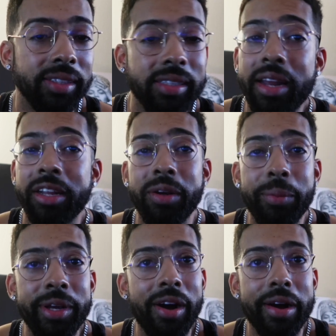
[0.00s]
and here
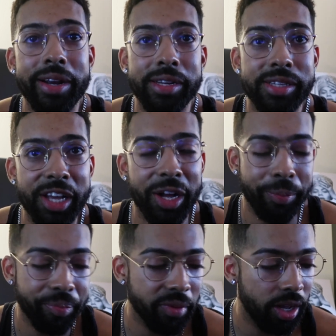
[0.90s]
we are.
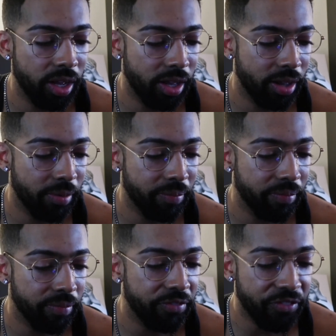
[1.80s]
So
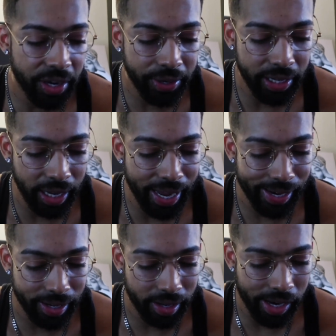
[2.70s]
very
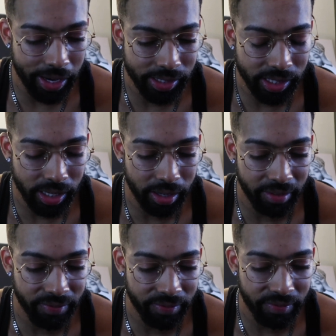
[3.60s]
glad and
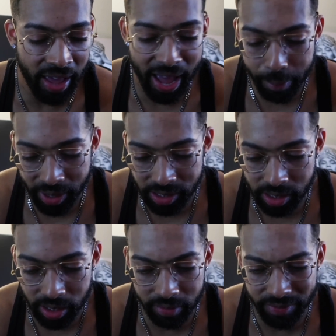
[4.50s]
happy
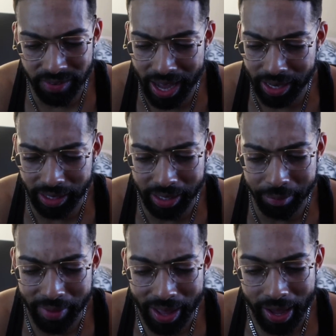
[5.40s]
to
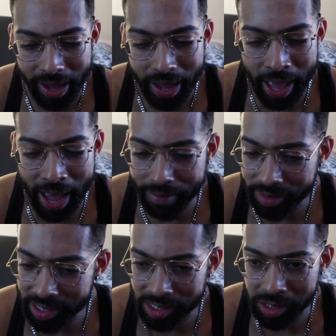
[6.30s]
finally have
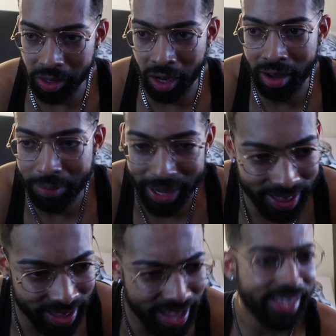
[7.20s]
this off my
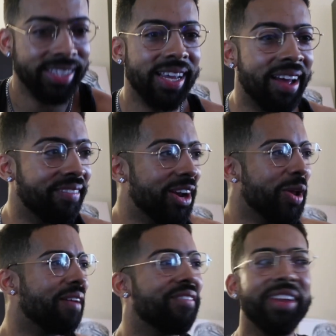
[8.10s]
chest. I don't know,
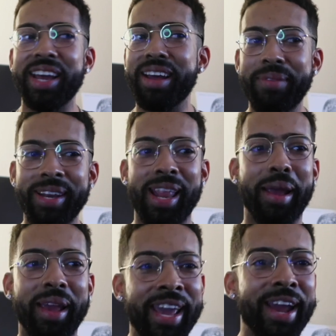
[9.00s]
I feel like I've been
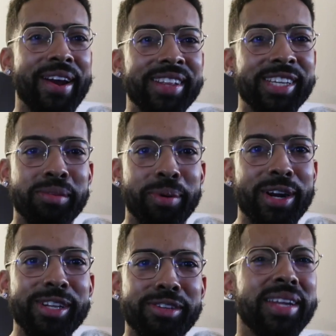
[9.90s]
like carrying this
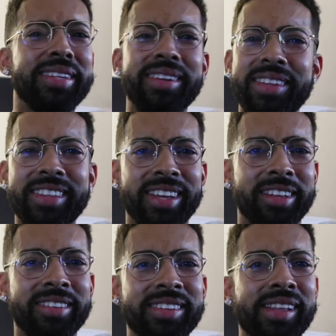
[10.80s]
burden too. That's another thing.
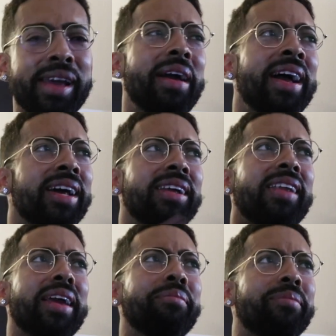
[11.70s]
It's just like I
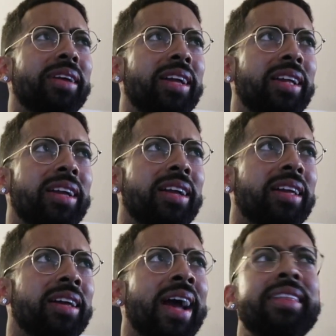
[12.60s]

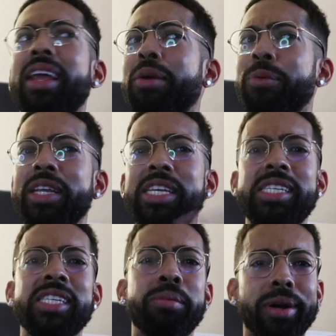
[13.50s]
had to like release
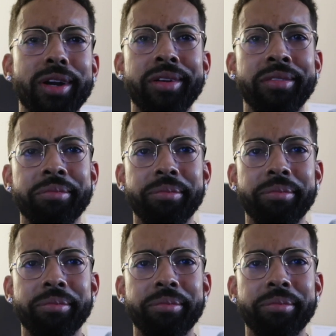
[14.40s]
this burden